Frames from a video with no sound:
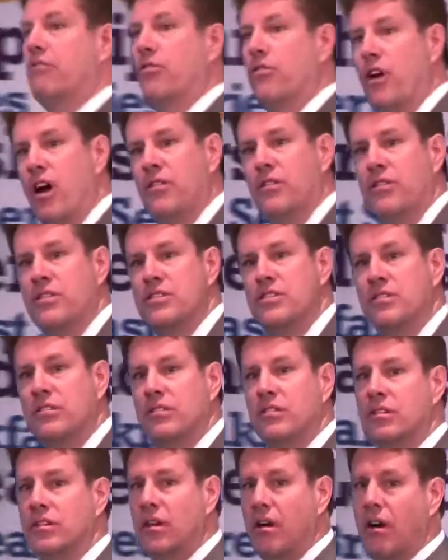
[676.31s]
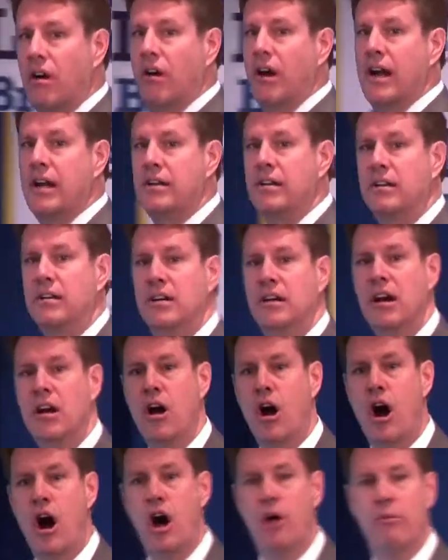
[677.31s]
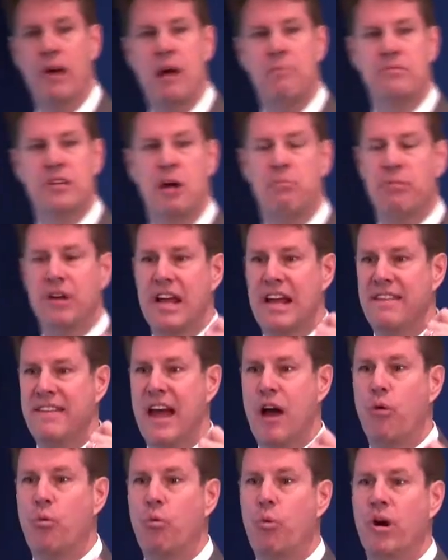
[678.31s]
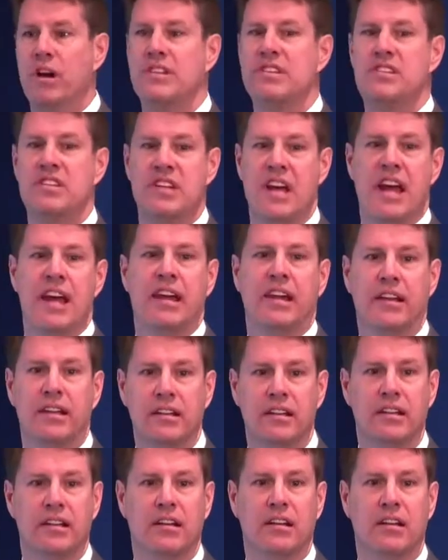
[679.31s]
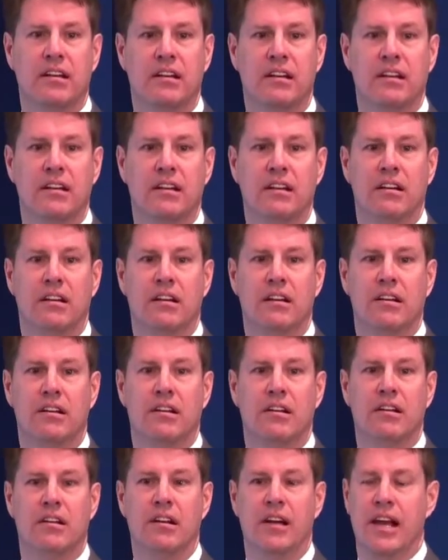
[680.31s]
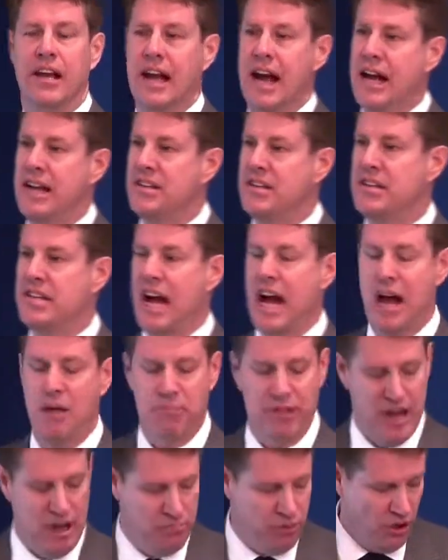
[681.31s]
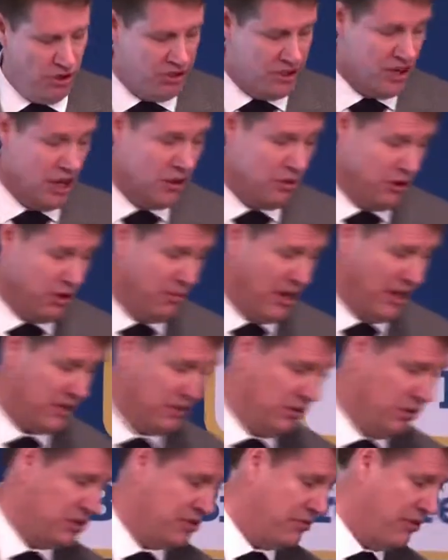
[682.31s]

for others, all right? All wrapped up in that one saying. And I had to stop, and I pulled another one of my close